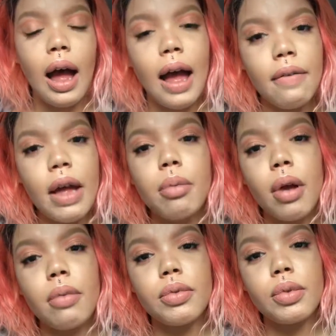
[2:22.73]
I've had
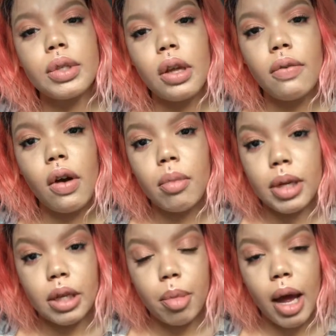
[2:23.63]
problems with self-harming
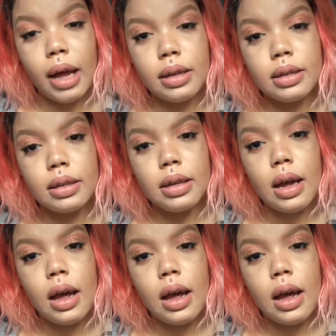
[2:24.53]
in the past,